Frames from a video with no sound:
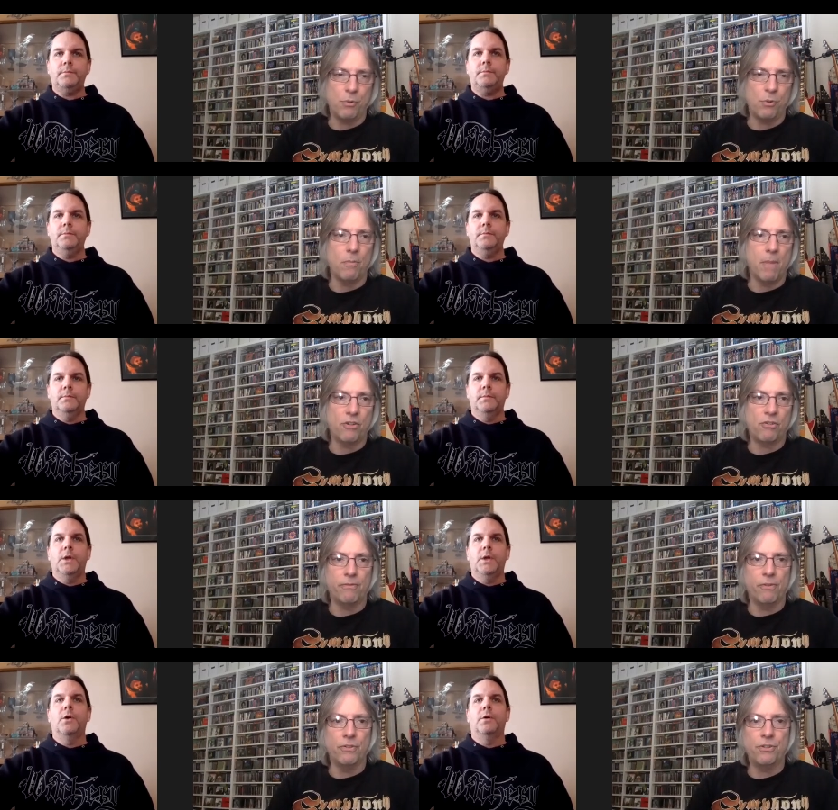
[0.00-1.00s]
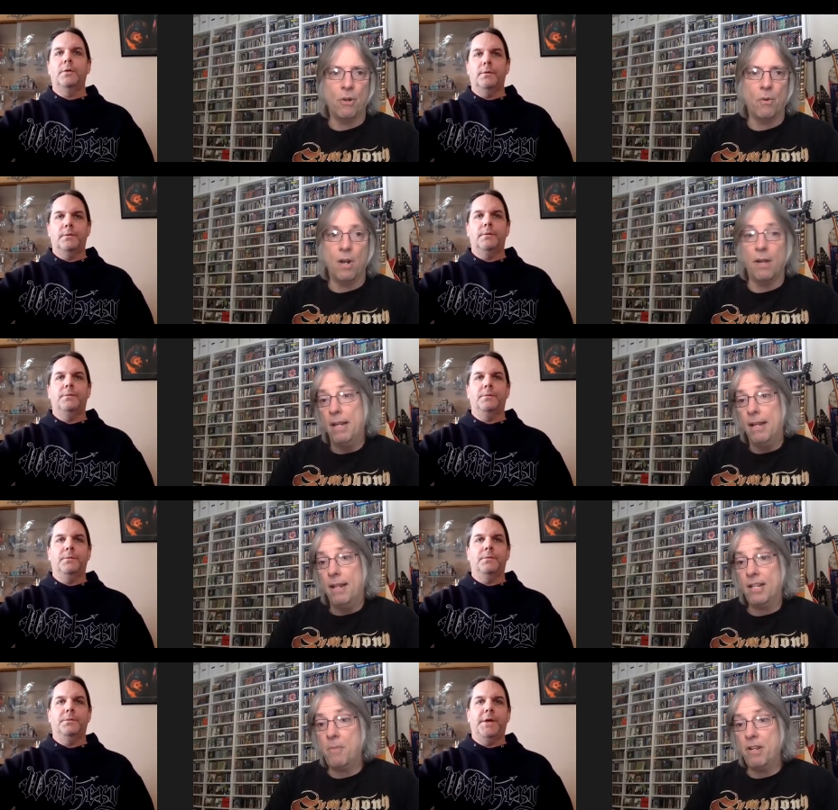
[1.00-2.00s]
Speaker 1: absolutely masterful. So uh,
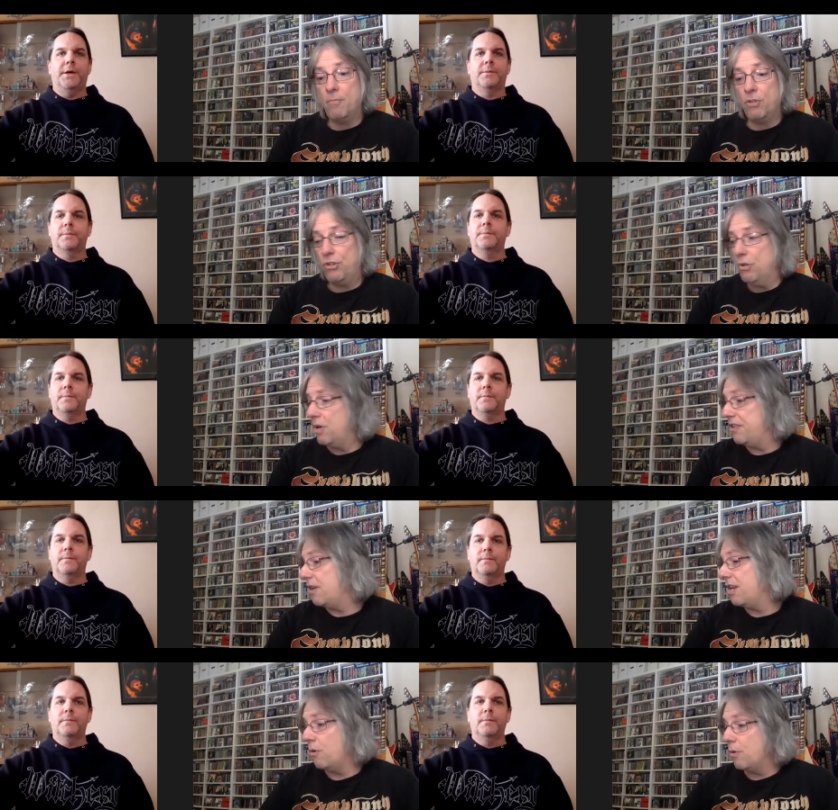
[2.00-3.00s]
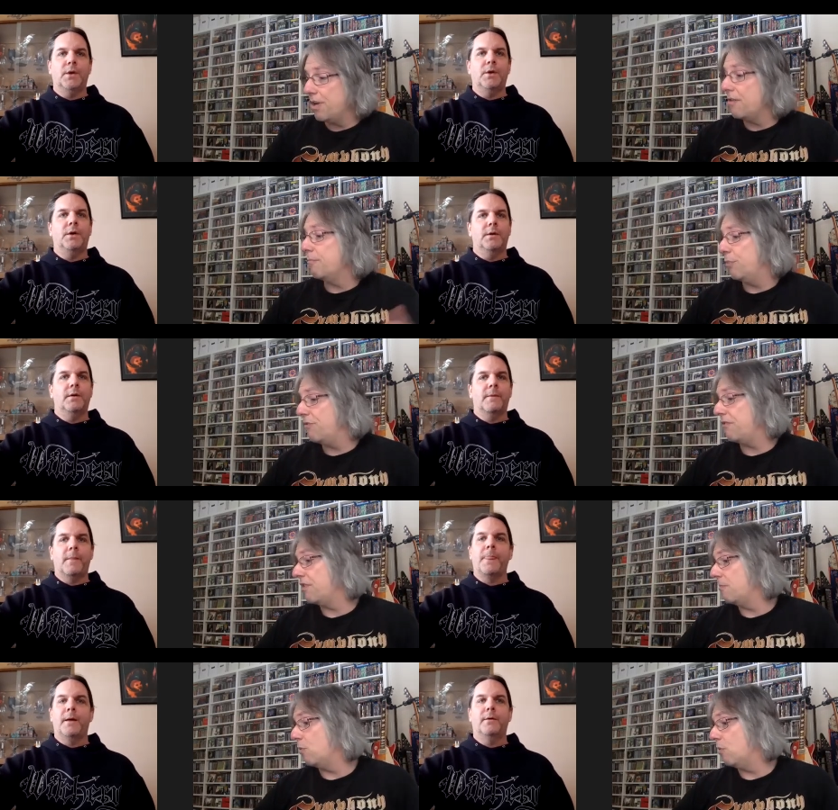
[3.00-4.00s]
that's my yeah. number two. I think I know what our, both of
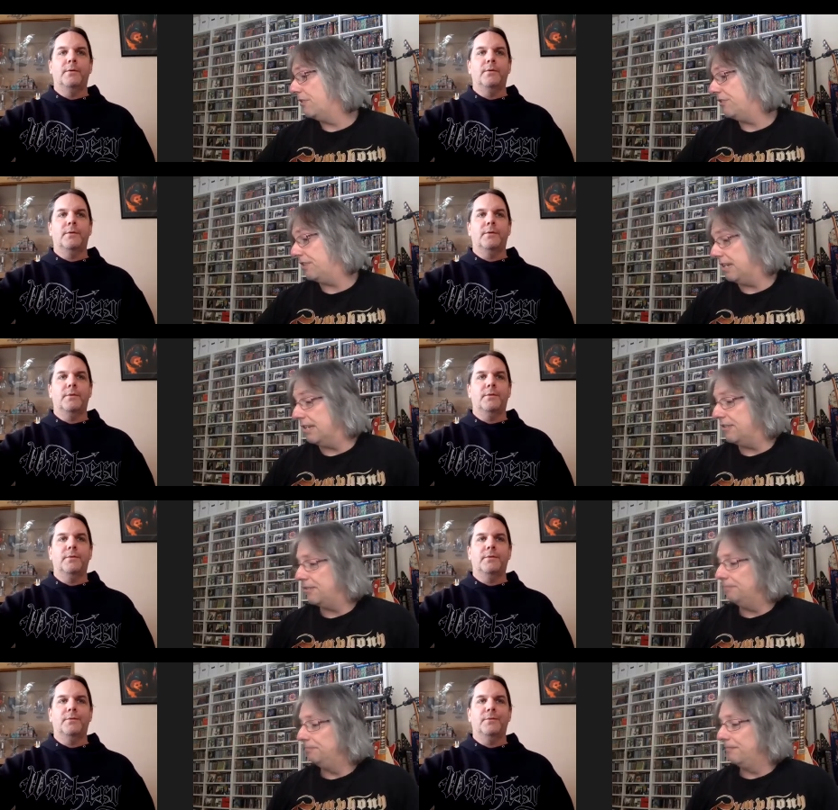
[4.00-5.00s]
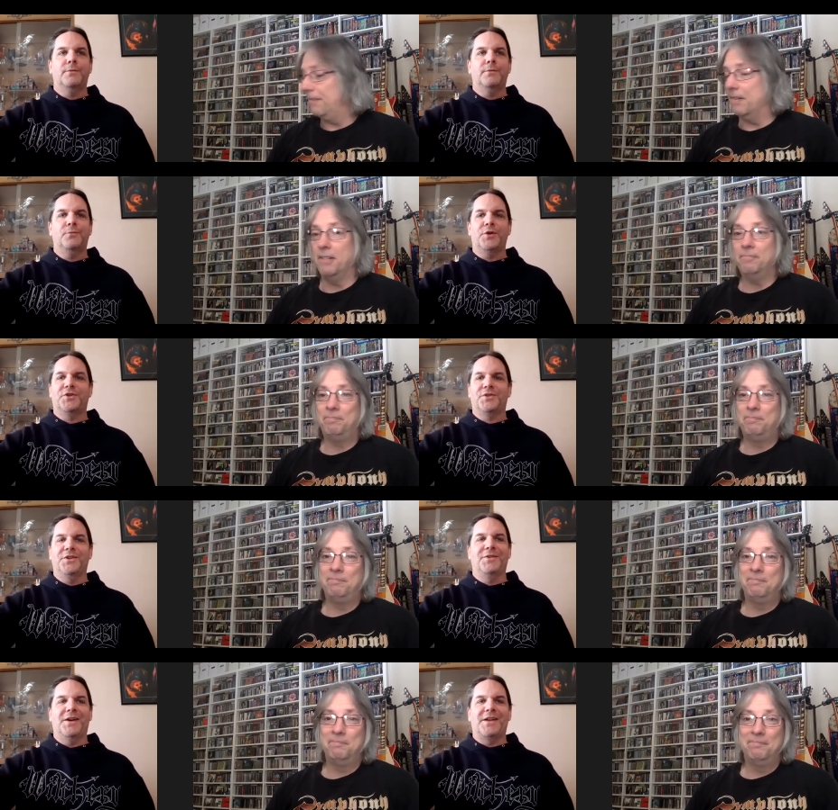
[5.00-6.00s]
our number ones is. Right. Which
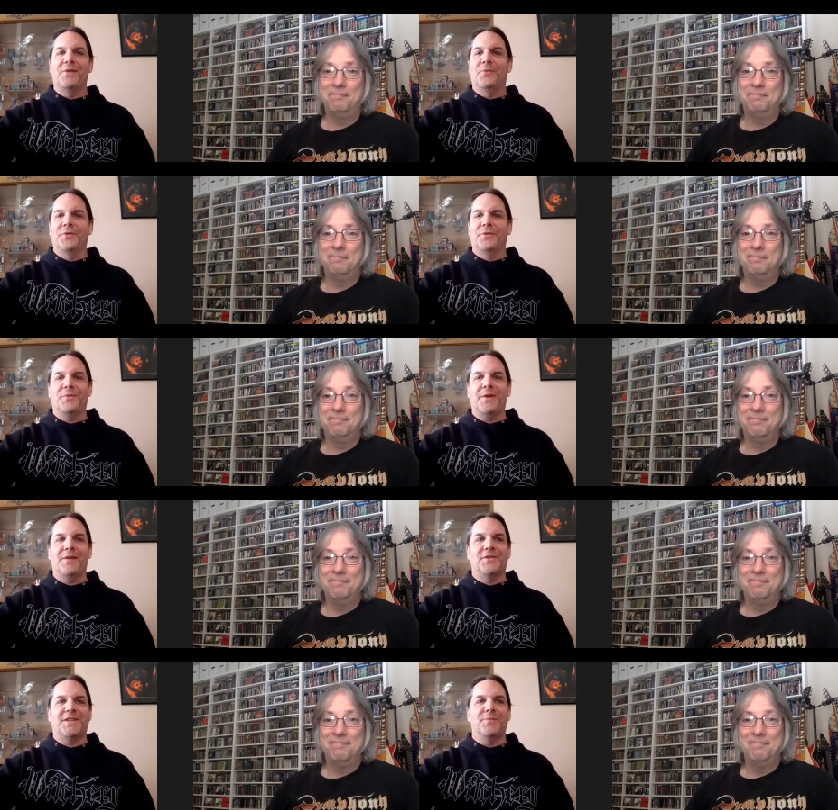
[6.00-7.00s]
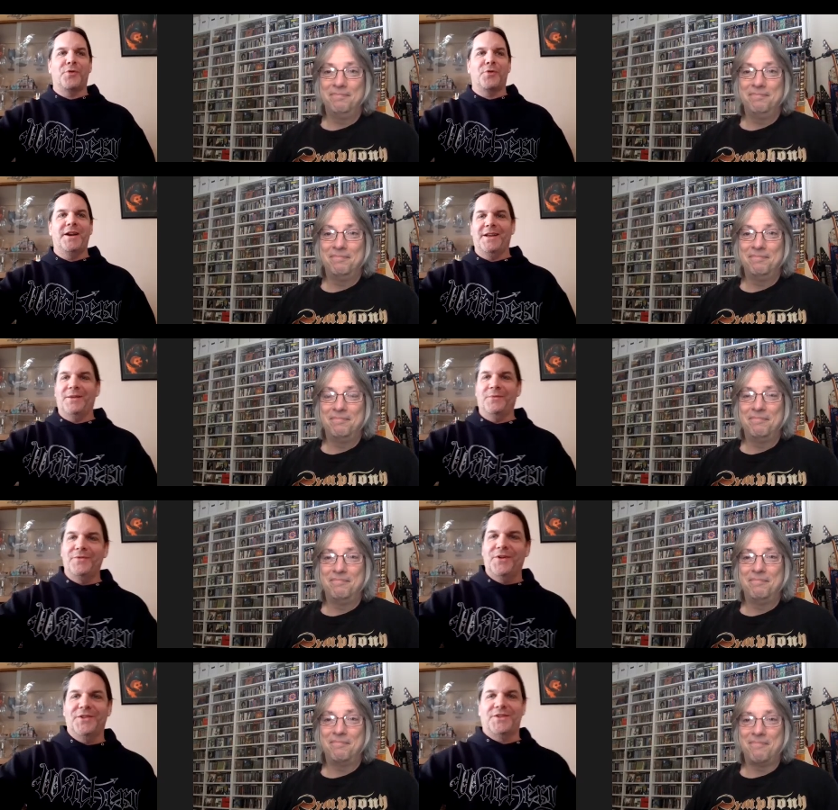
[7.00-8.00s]
Speaker 2: again, we're we have the same brain again. We've
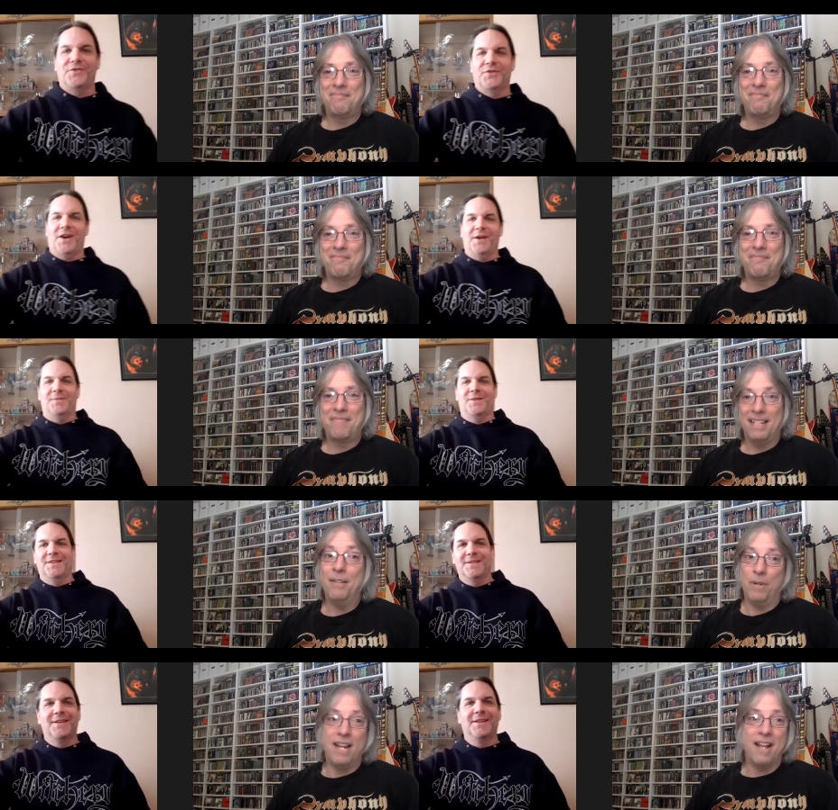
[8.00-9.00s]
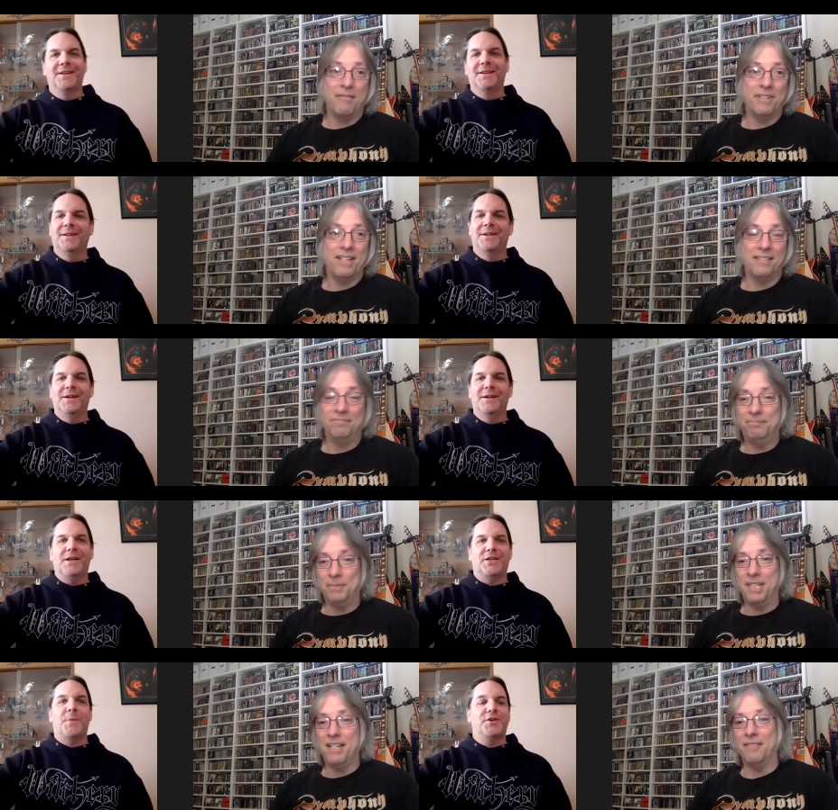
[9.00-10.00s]
done this a few times. We have, yeah.
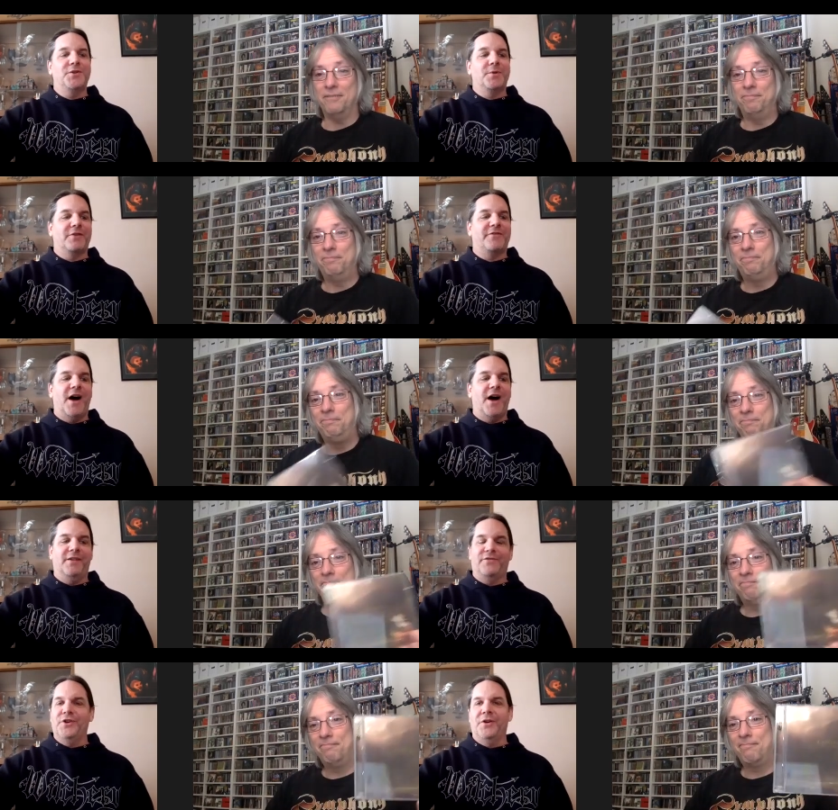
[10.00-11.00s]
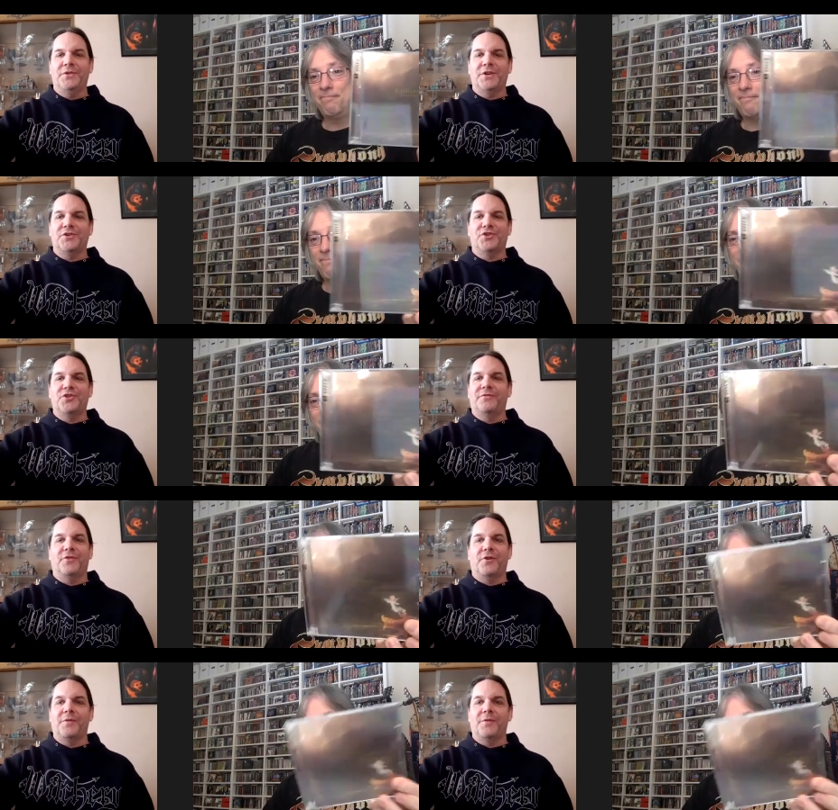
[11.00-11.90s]
Especially with our five, you know, you could just shuffle